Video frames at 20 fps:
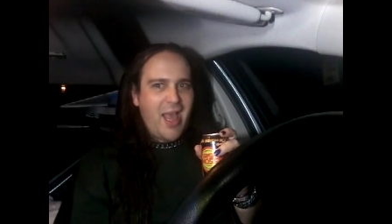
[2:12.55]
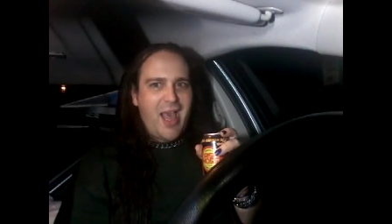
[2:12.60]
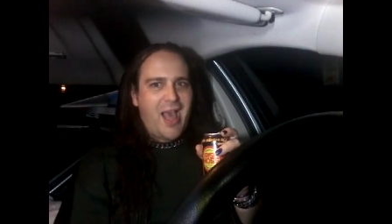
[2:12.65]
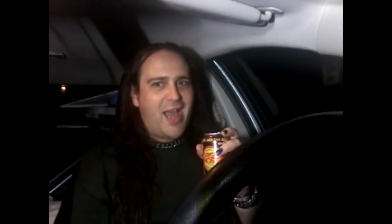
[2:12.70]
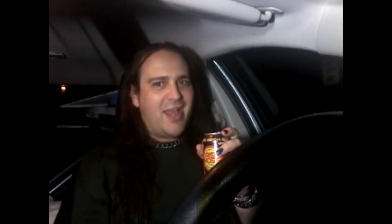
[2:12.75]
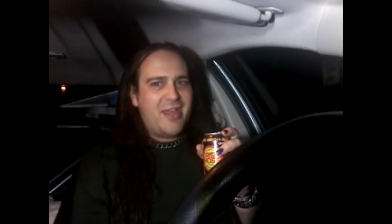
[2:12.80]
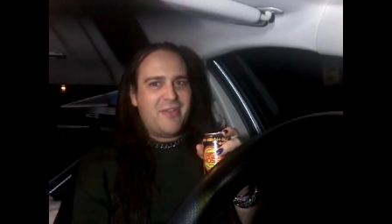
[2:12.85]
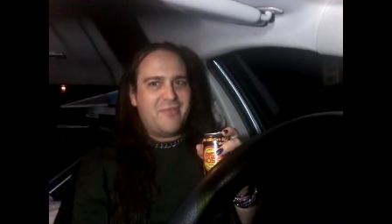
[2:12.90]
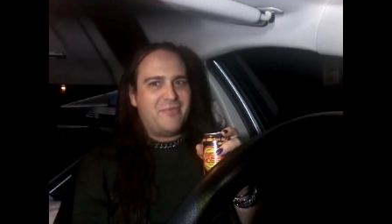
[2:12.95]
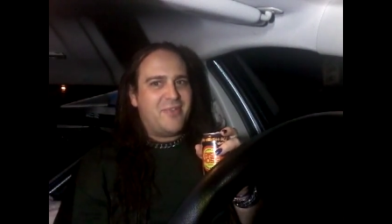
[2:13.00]

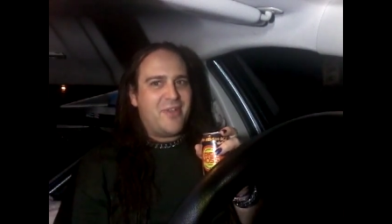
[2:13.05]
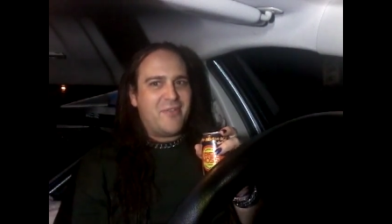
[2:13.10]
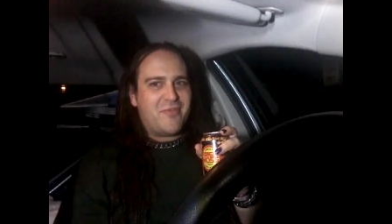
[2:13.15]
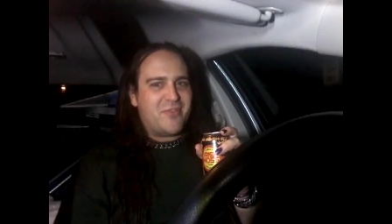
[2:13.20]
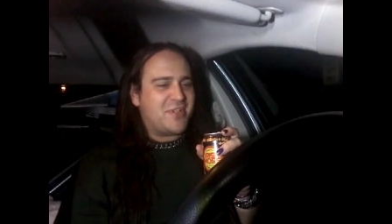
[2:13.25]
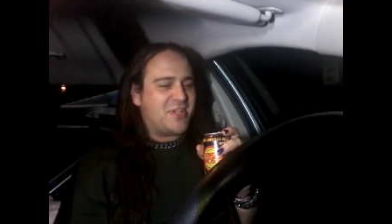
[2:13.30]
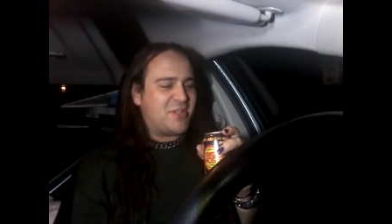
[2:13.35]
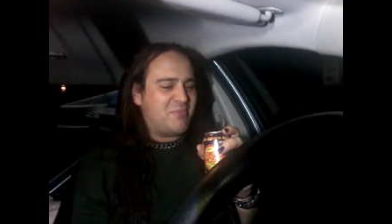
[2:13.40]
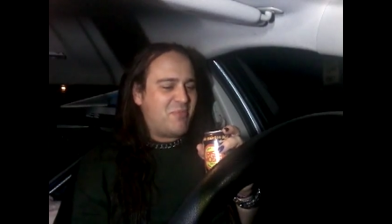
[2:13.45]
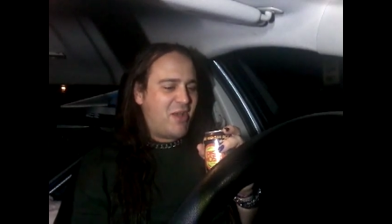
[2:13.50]
I have
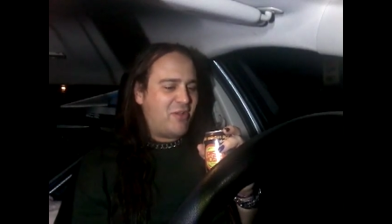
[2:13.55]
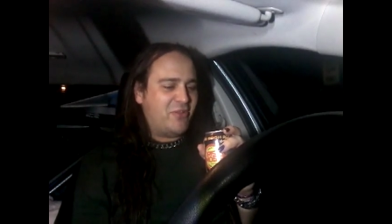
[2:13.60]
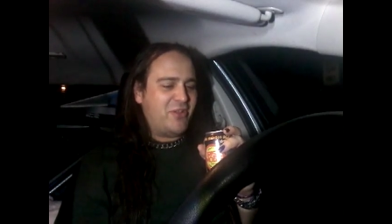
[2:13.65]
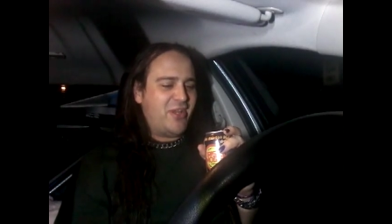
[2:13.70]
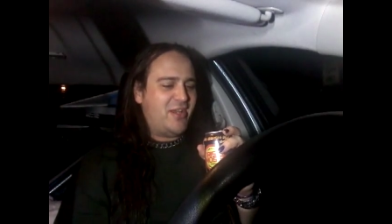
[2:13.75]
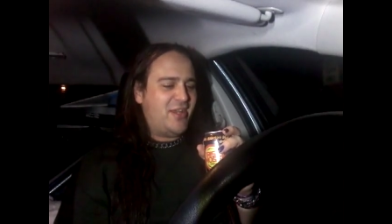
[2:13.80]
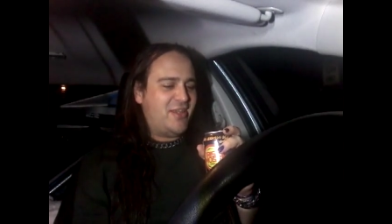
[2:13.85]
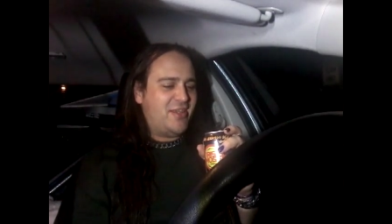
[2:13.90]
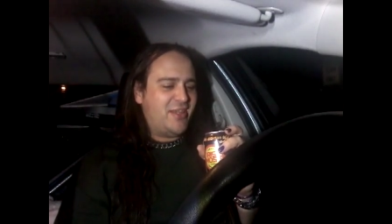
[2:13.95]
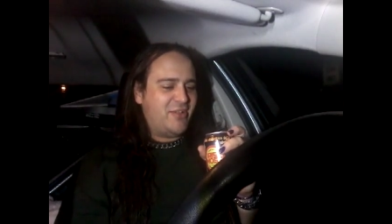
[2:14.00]
never smelled
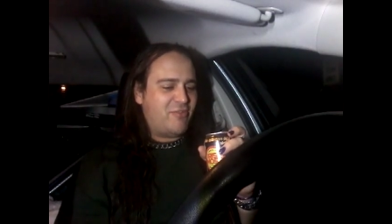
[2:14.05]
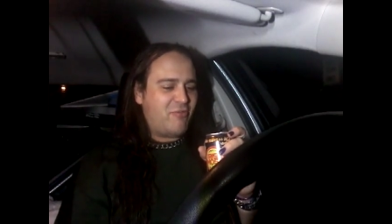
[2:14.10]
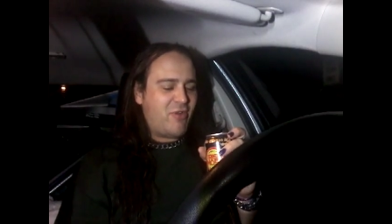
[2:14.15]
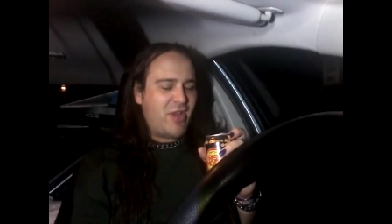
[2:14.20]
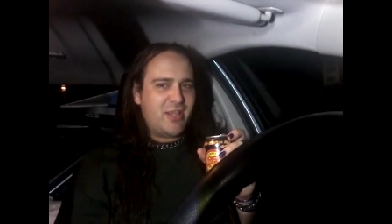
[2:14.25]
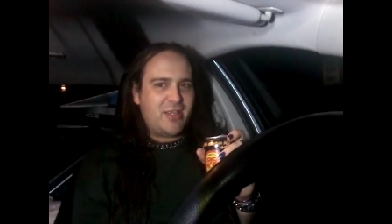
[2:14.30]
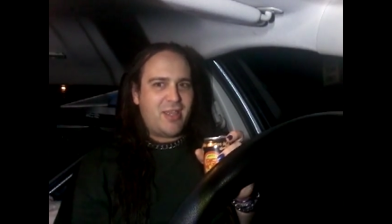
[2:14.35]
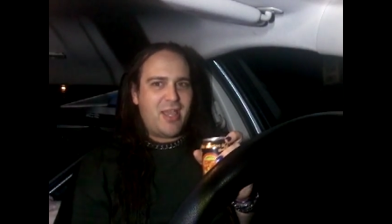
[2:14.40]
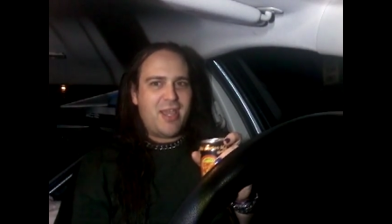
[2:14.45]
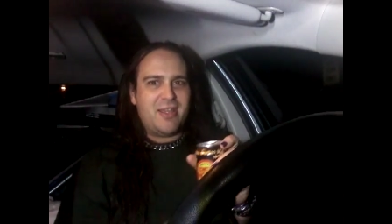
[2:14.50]
anything
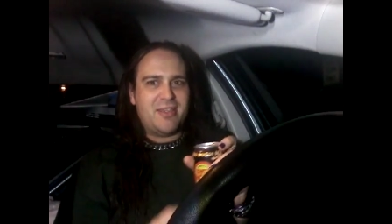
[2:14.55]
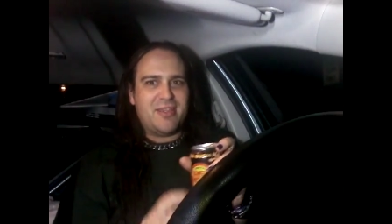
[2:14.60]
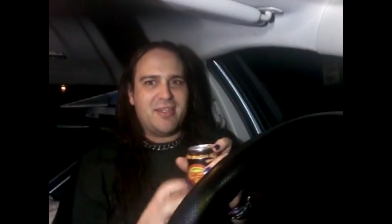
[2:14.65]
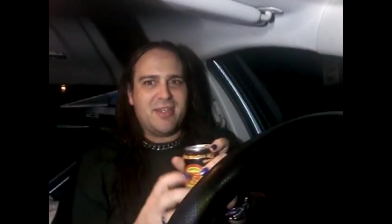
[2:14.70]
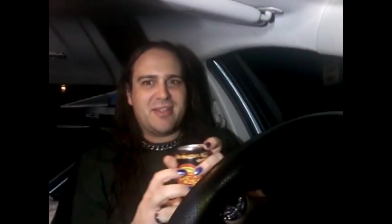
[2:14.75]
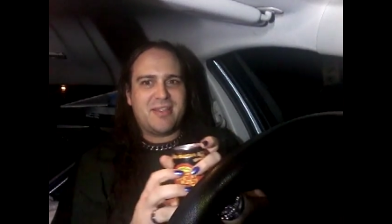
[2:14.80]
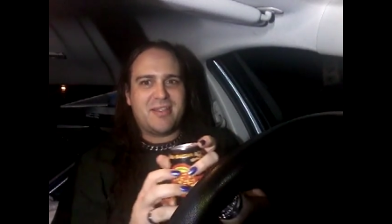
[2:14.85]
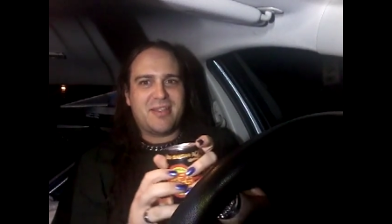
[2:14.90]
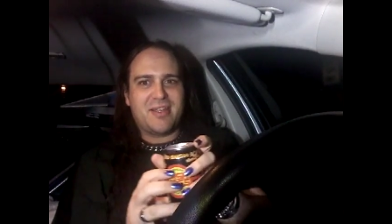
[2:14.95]
quite like this.